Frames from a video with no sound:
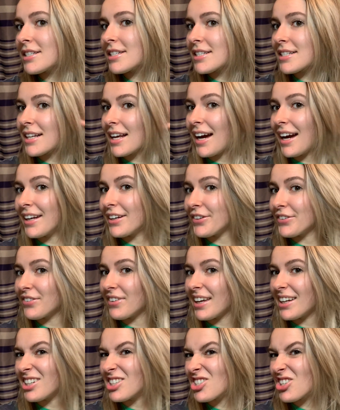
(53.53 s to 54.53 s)
just kind of
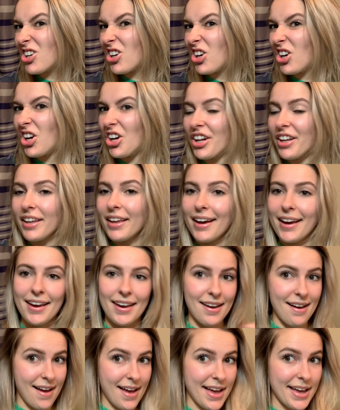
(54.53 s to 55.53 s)
like dull,
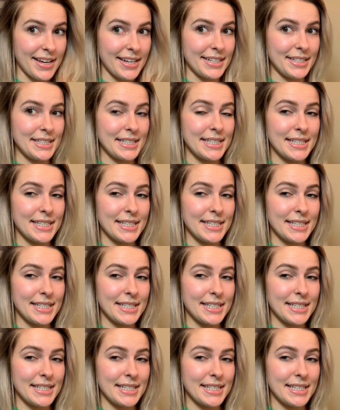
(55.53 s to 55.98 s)
and